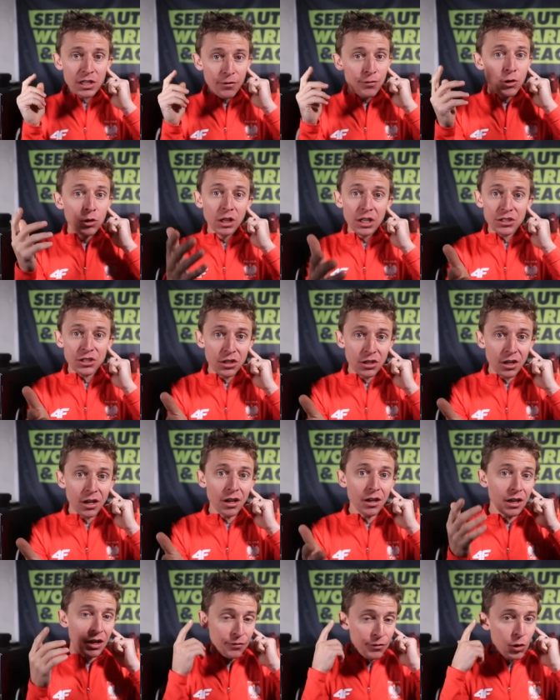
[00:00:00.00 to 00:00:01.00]
If you listen
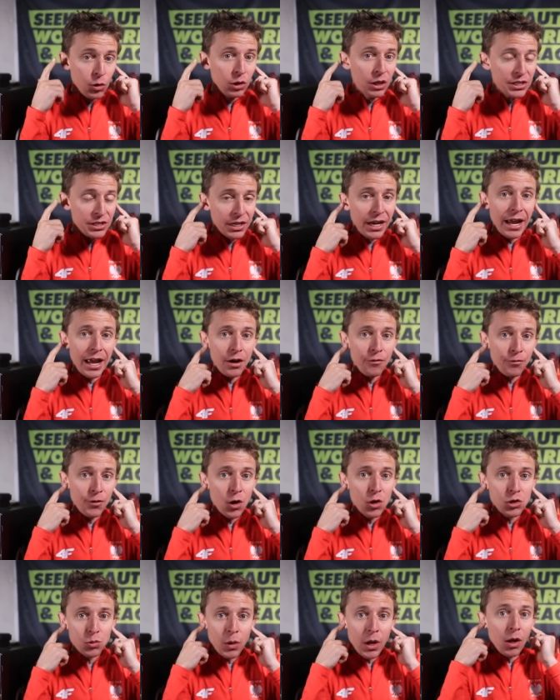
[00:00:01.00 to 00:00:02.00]
to, if you listen to
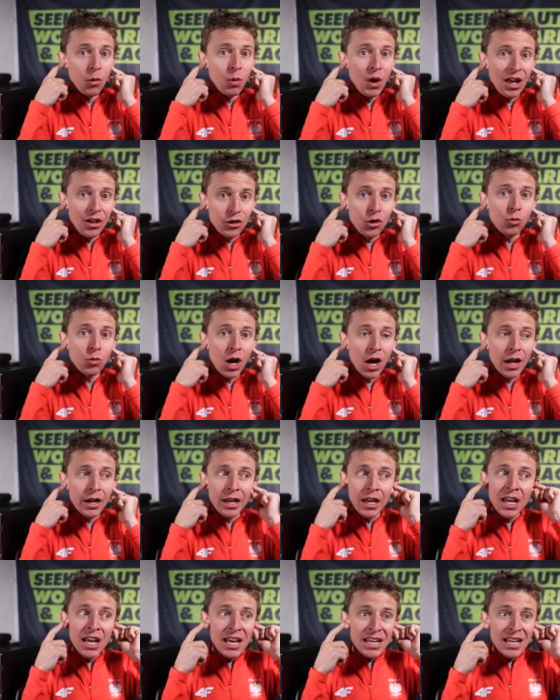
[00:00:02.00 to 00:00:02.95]
headphones while, while you run,